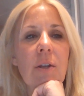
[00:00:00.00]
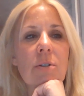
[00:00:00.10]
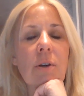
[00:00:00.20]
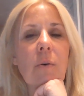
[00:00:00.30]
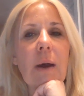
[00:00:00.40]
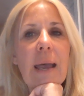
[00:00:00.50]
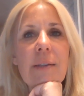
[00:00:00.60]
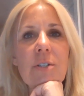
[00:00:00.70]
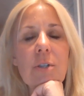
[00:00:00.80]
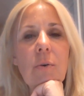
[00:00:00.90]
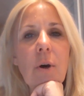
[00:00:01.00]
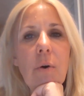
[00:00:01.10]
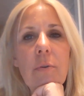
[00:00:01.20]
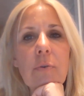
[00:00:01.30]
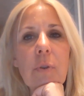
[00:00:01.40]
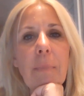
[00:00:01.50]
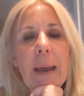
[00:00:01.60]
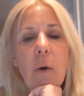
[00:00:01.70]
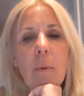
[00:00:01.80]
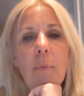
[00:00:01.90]
So as you go through the
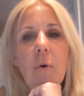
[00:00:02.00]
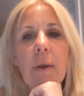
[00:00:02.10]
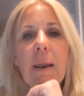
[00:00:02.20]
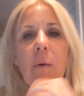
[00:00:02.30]
PowerPoint,